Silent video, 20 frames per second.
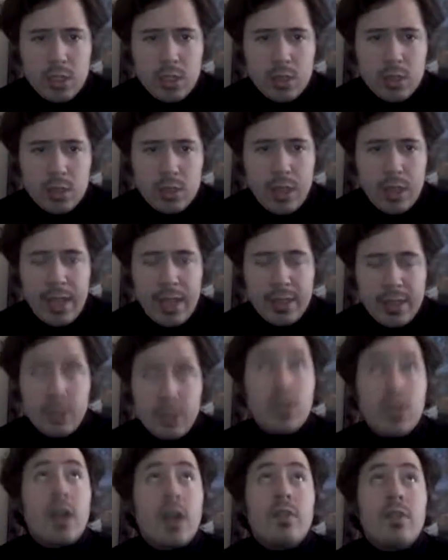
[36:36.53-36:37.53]
So I had the
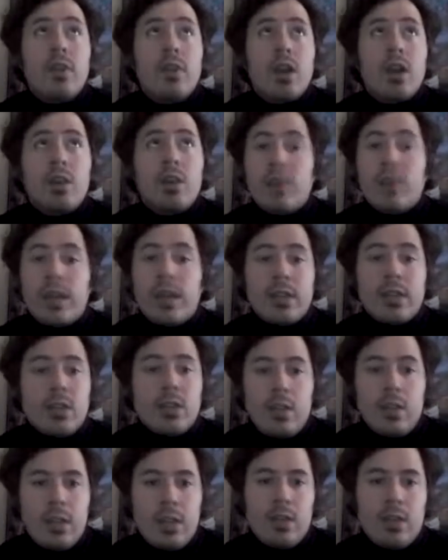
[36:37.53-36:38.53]
shot of the guards reacting,
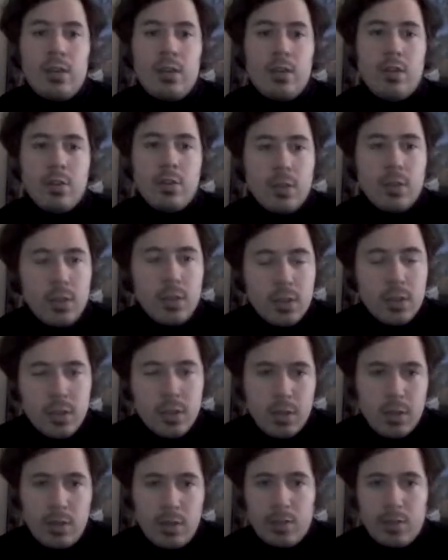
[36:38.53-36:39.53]
saying,
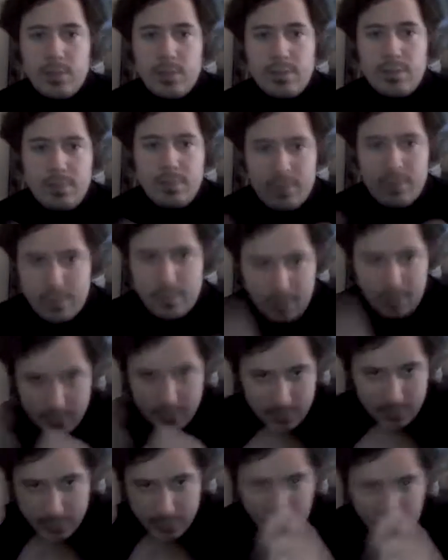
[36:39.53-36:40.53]

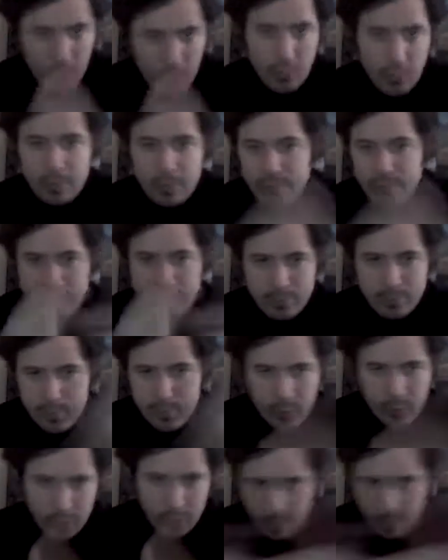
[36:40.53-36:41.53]
let's go, and
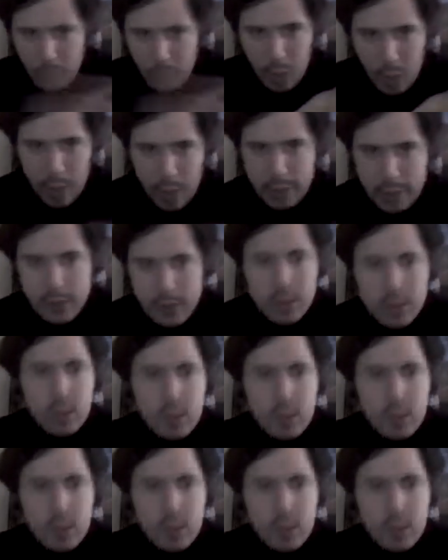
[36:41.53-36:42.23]
showing them run.